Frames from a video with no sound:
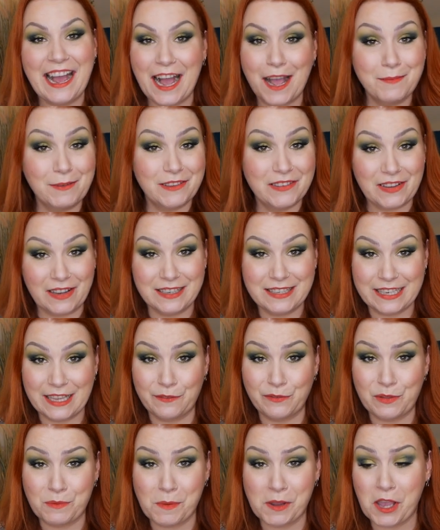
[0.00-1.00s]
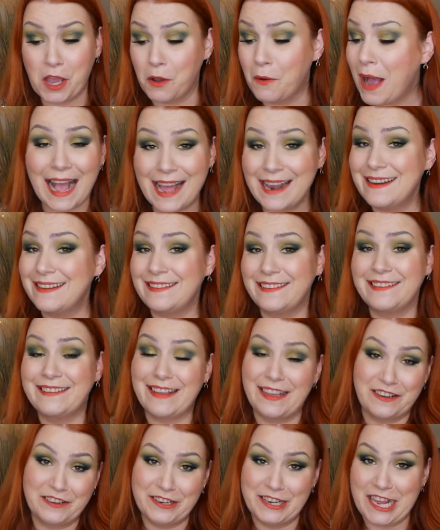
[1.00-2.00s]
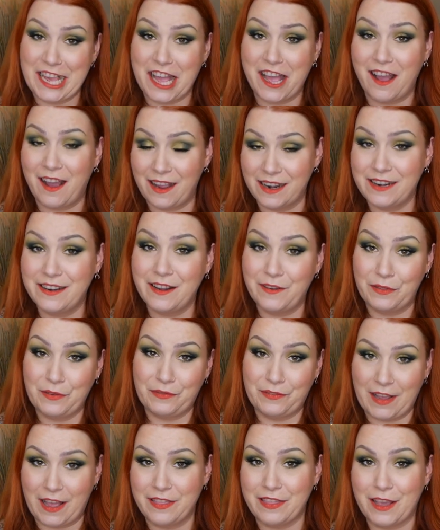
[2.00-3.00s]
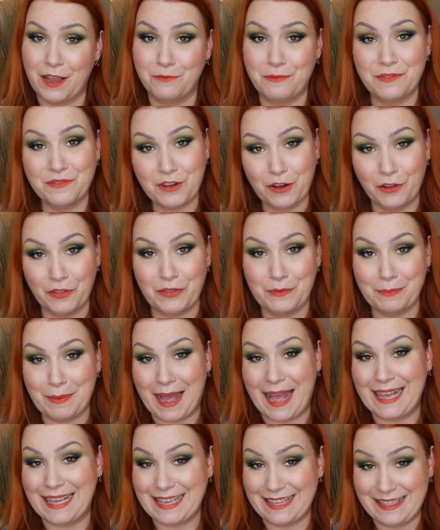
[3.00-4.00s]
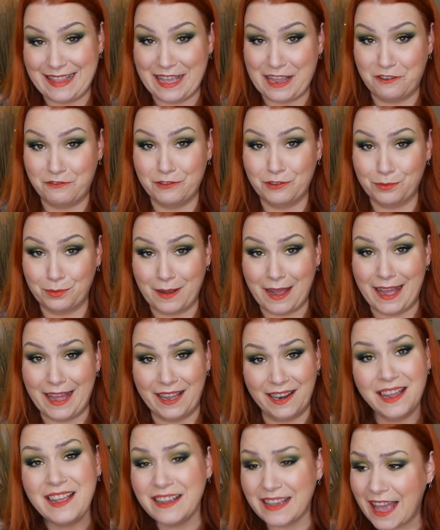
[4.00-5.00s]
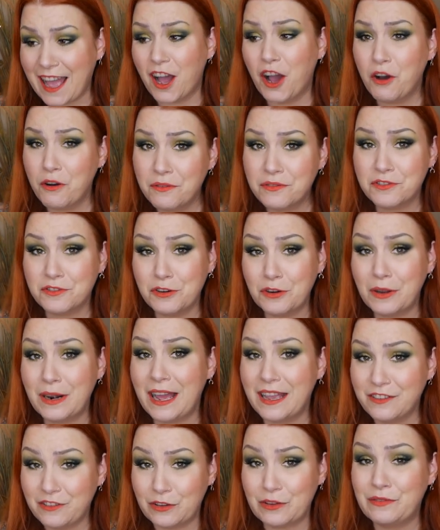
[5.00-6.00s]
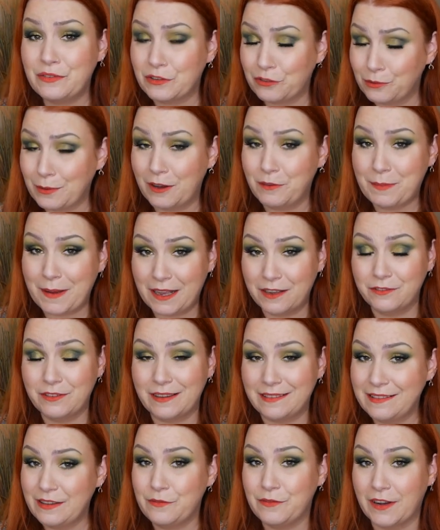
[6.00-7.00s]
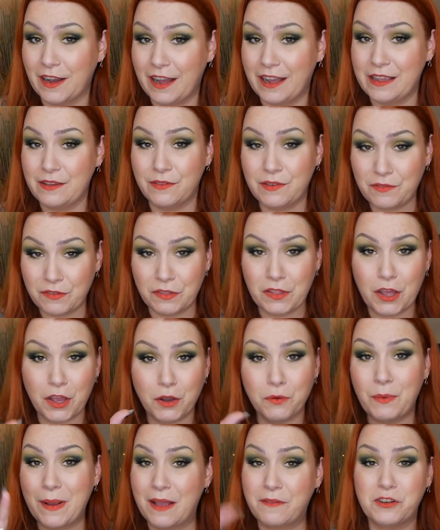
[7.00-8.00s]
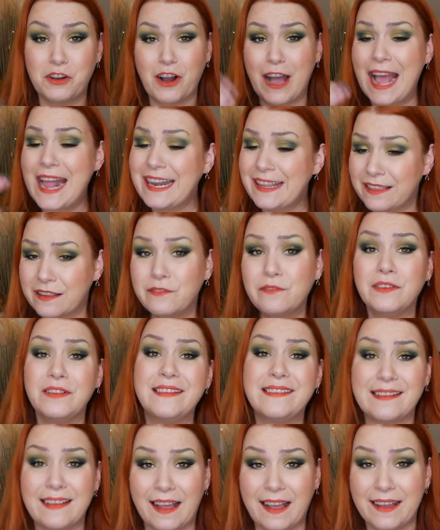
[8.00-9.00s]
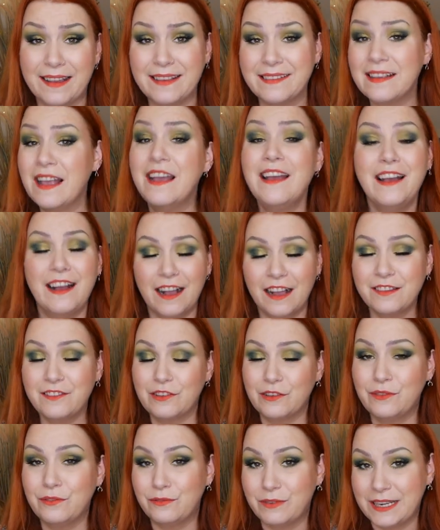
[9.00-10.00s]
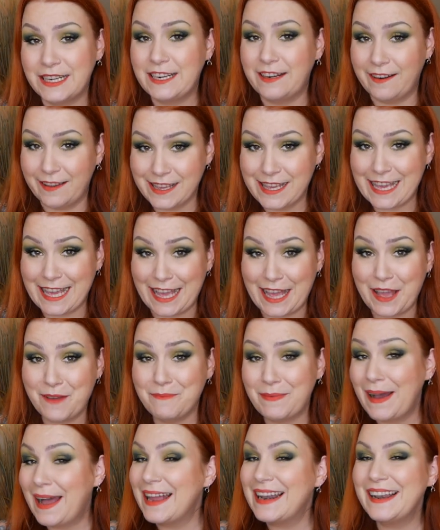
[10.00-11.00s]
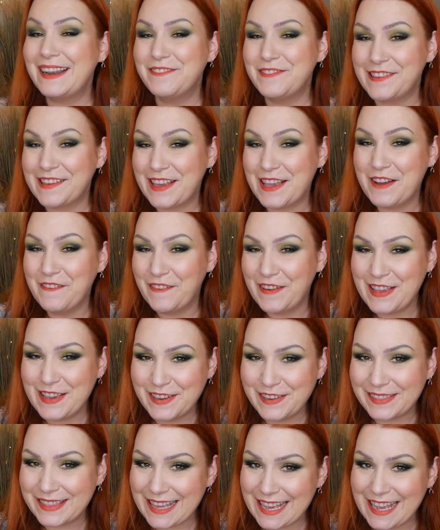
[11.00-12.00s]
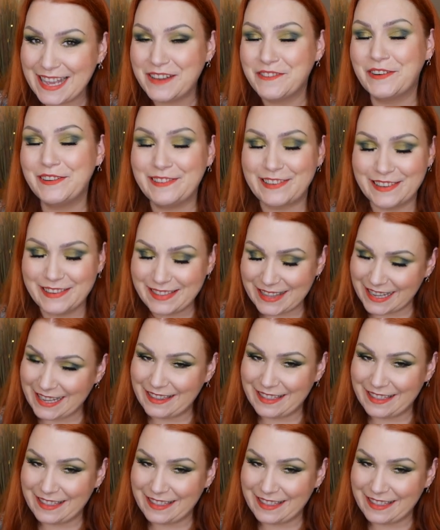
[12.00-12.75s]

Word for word: I'm excited to give them a go. And as I said earlier, I love the fact that we've got the bag in there as well. Yeah, overall I do, for £12.95, even though we haven't got anything full size, I do really like it. But I'd love to hear what you think. What do you think